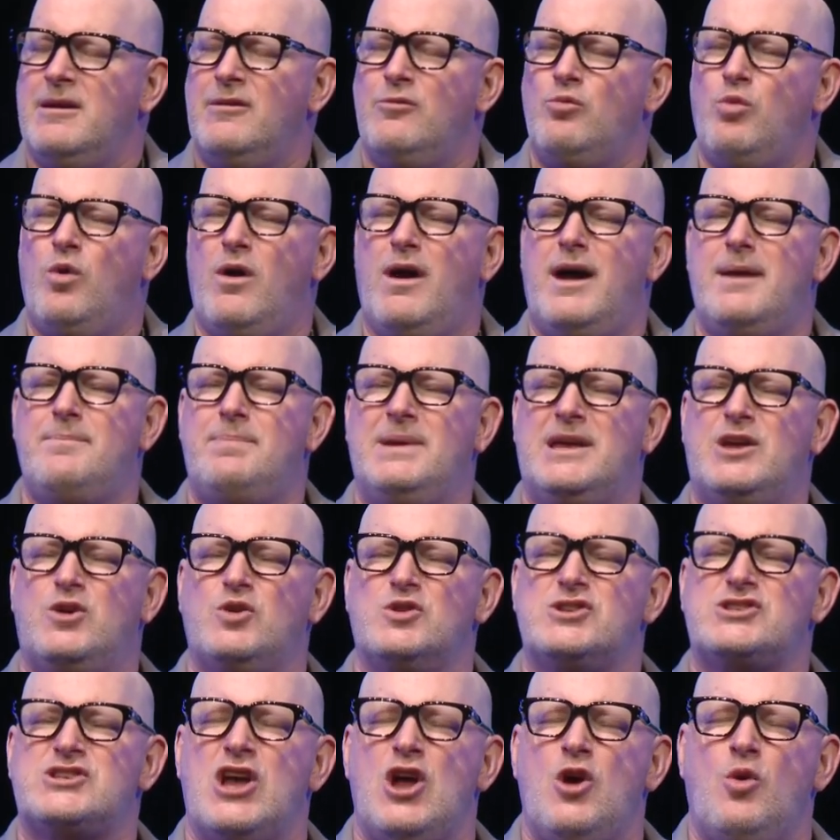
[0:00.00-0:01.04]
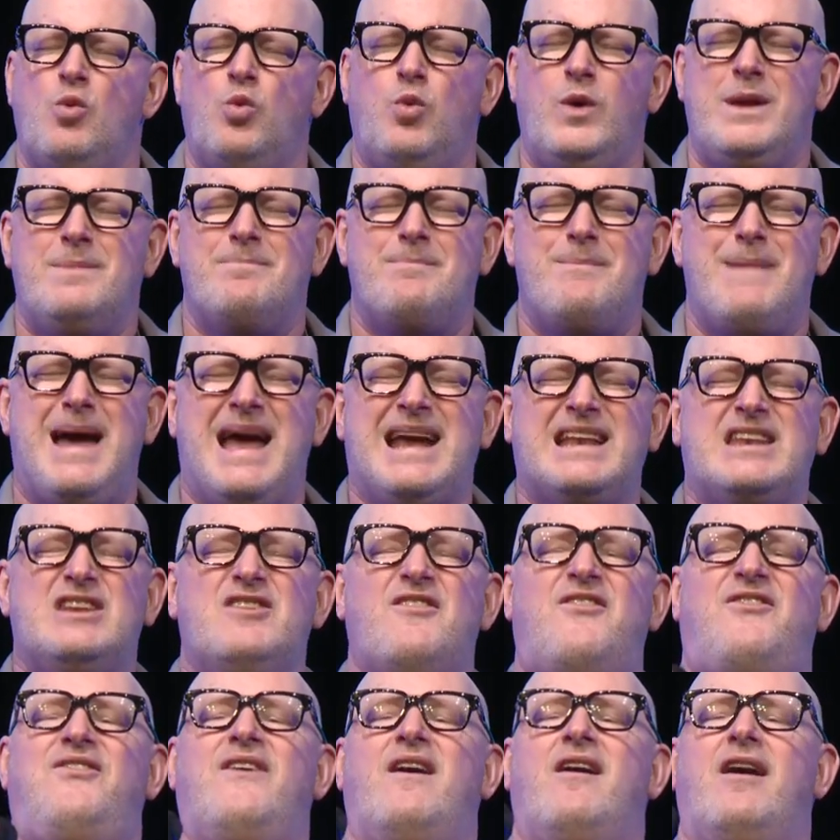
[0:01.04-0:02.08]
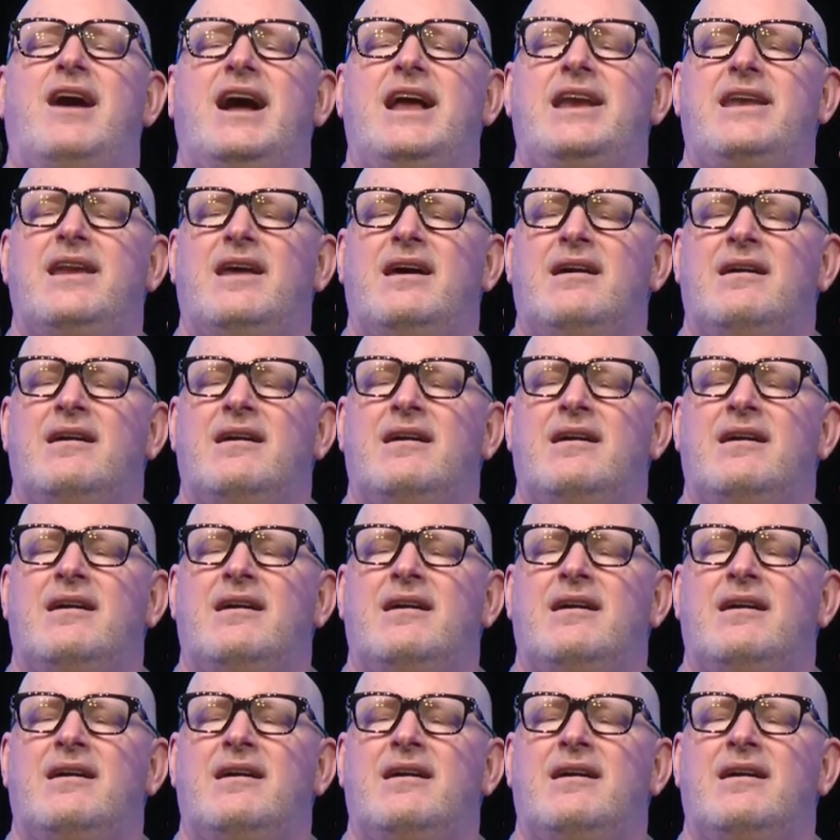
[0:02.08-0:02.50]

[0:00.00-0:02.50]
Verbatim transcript: Why? Because we magnified